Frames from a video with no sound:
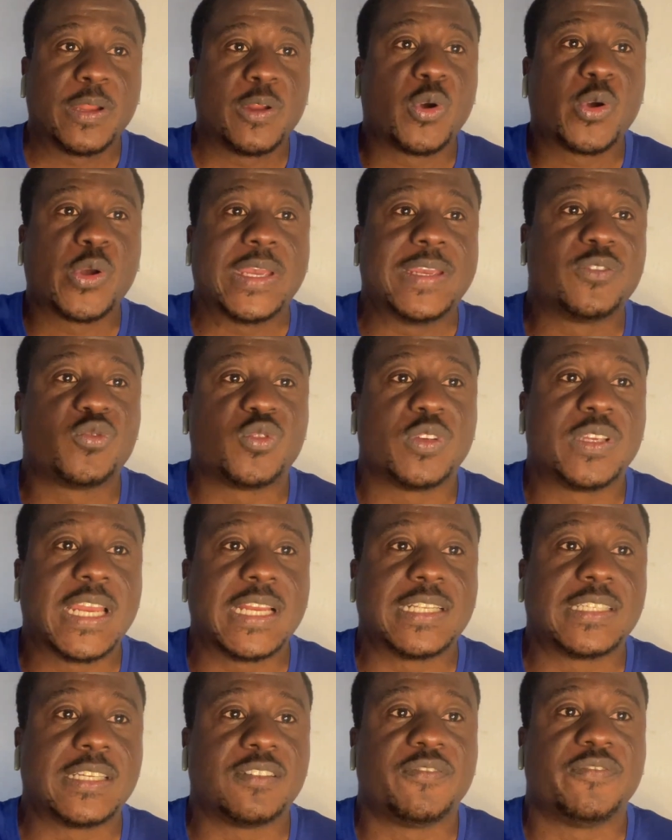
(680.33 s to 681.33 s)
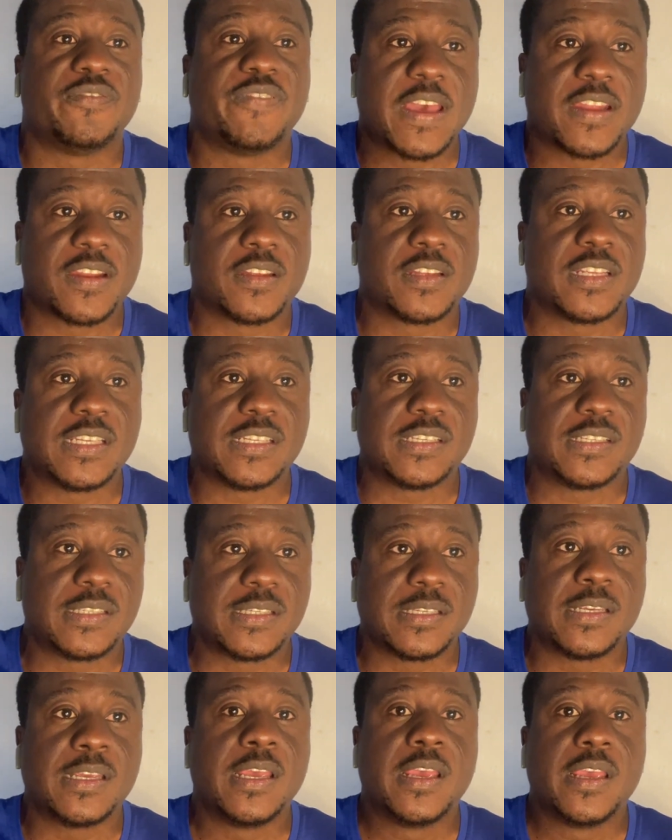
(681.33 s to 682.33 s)
they were not going to get it
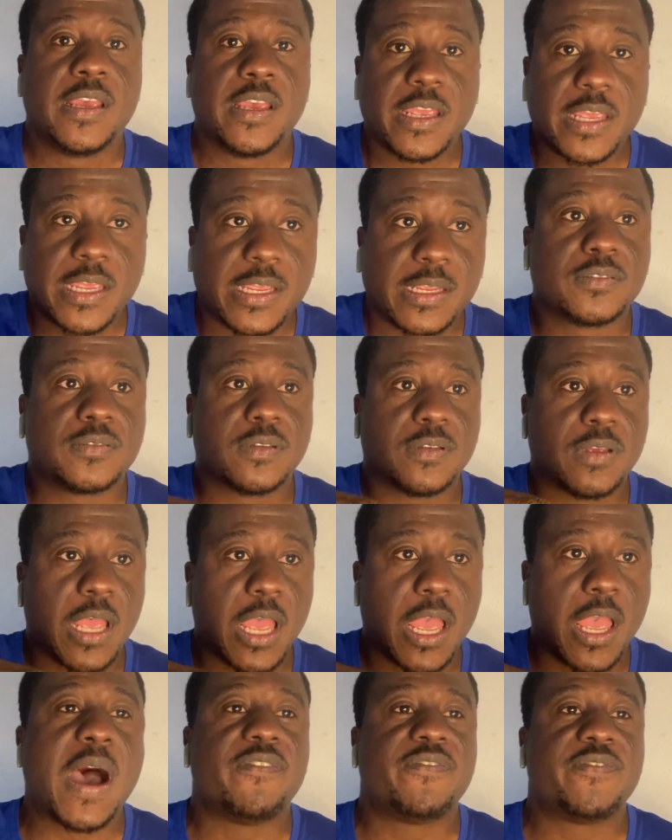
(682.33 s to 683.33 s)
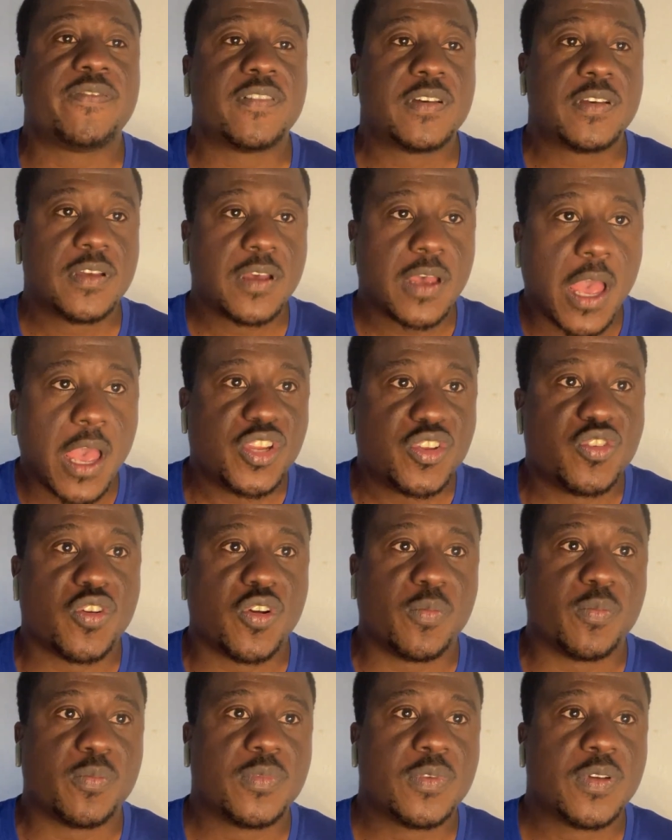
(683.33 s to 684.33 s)
very easy in Bournemouth
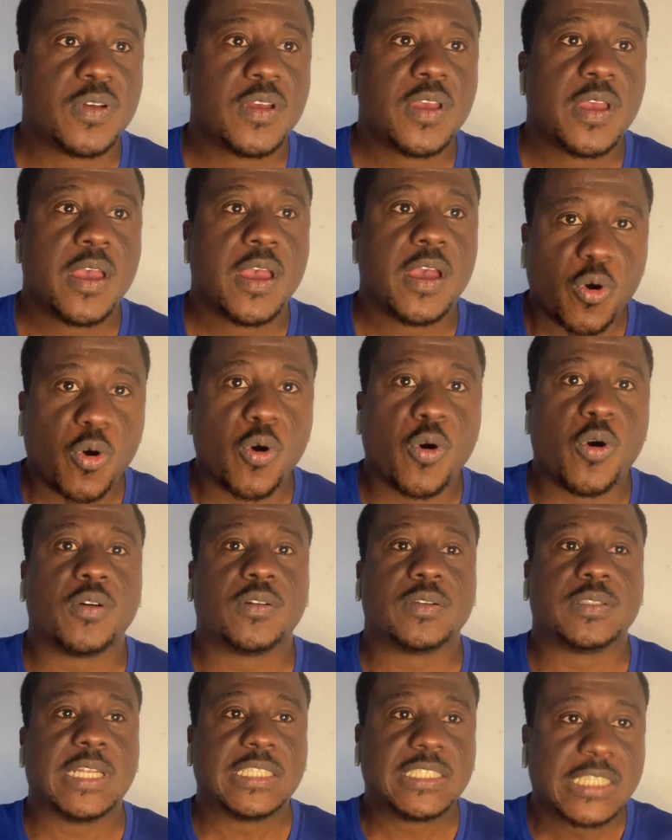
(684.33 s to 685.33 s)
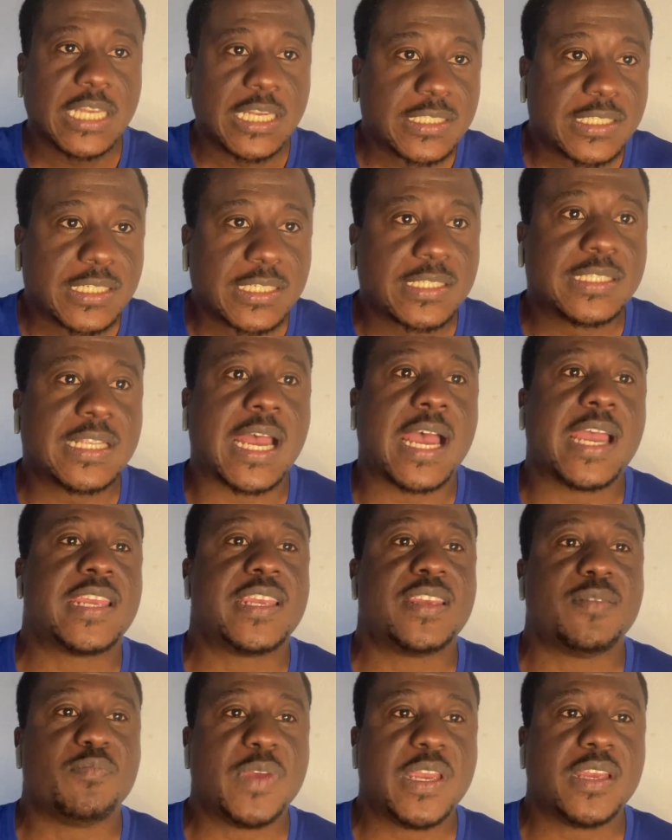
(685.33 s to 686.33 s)
Stadium. So the
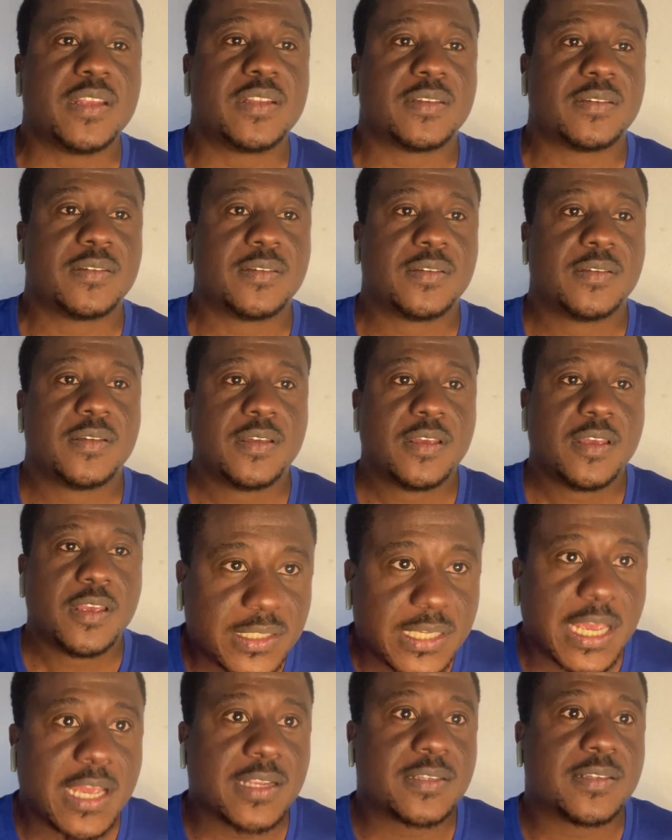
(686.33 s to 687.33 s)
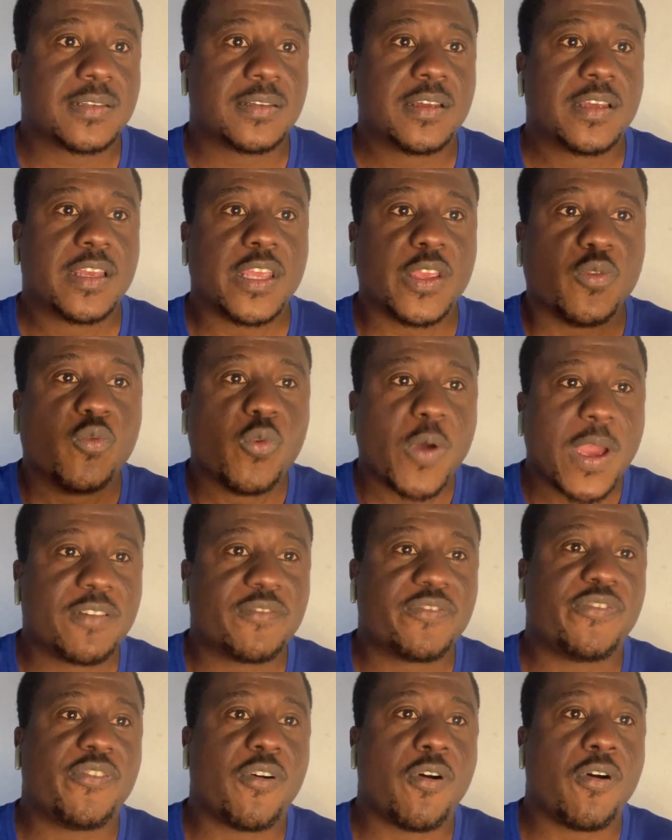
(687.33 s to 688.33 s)
changes that he made, he said he
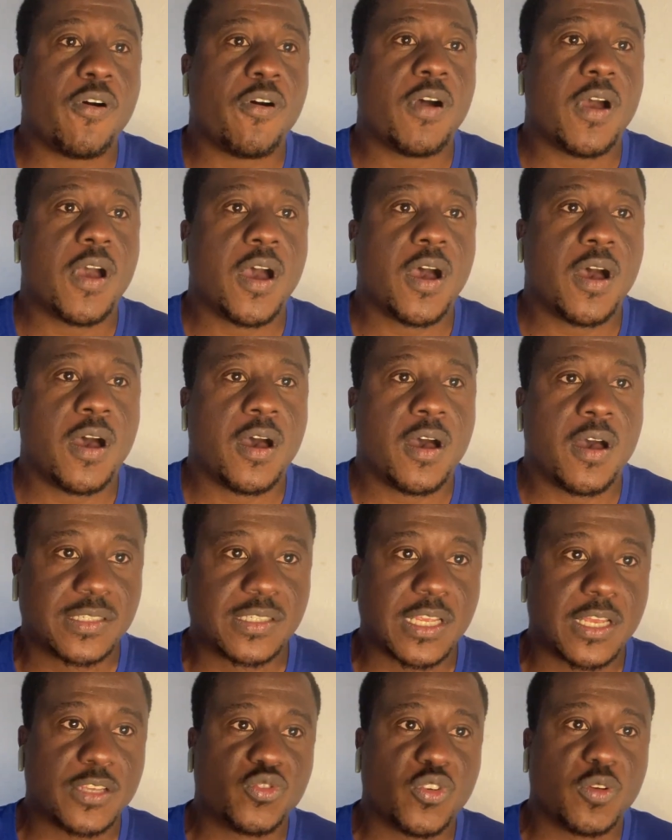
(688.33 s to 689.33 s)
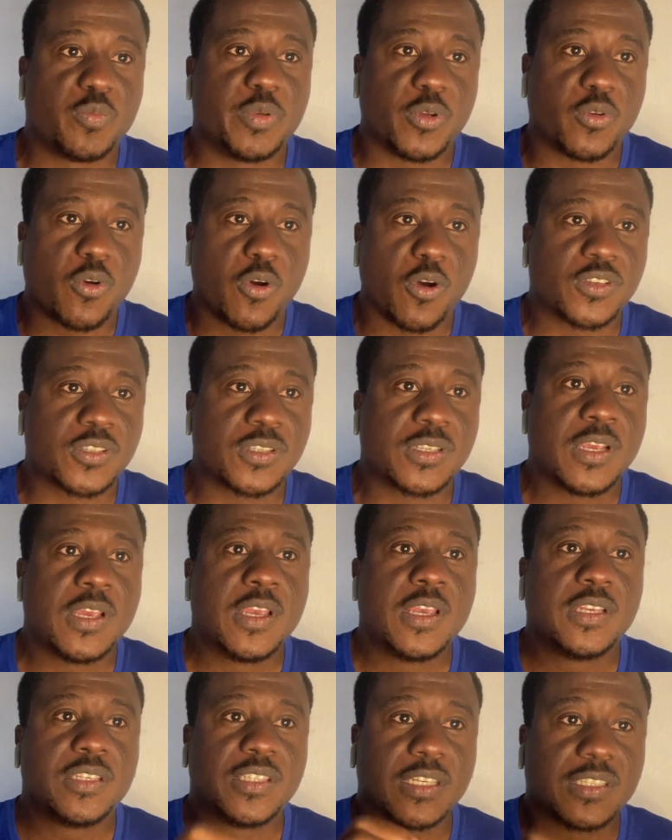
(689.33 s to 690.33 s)
went for Jadon Sancho
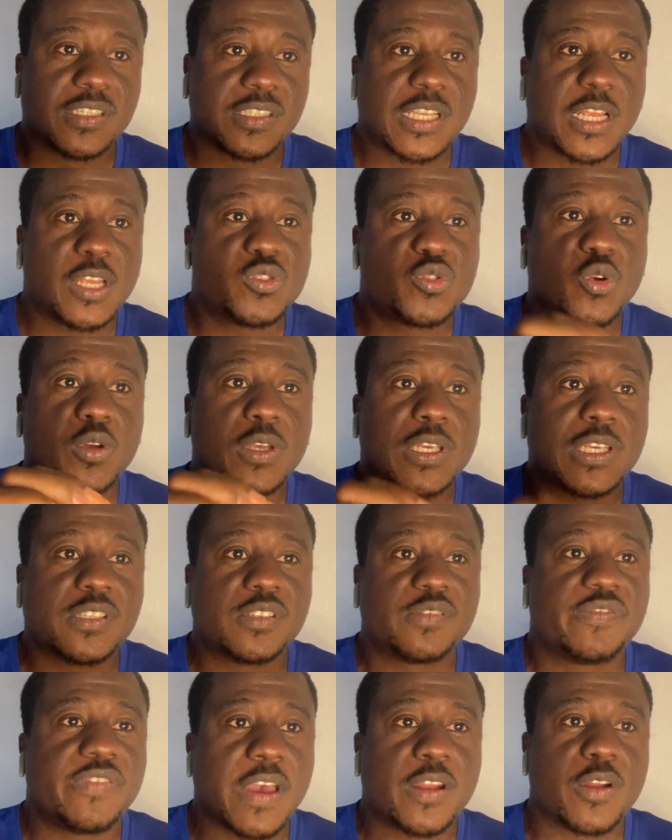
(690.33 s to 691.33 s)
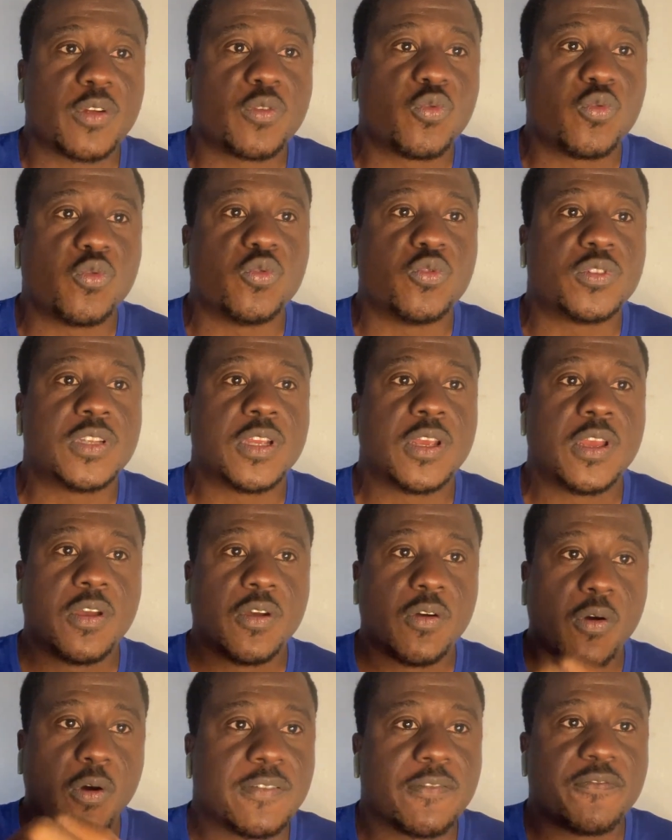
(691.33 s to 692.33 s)
because Jadon Sancho is very
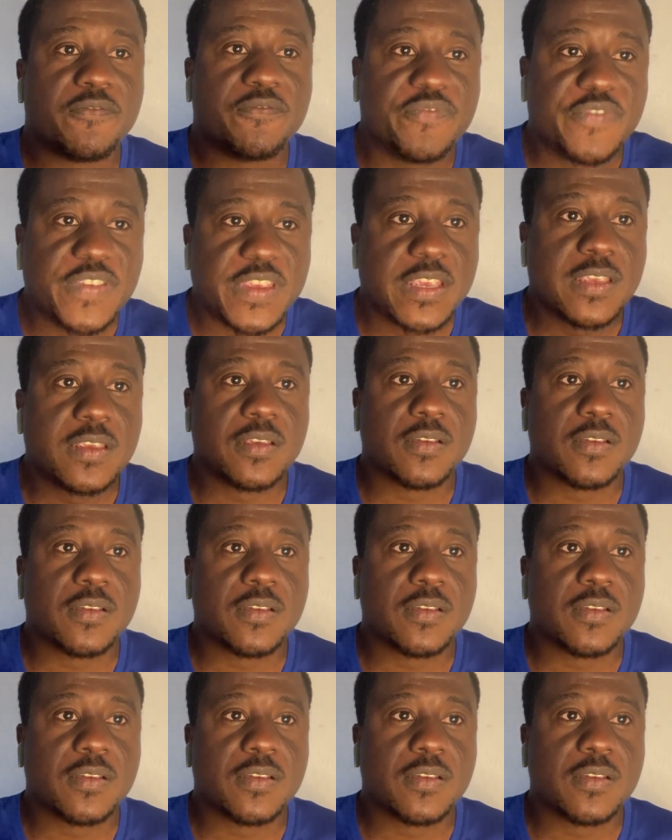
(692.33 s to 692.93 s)
good on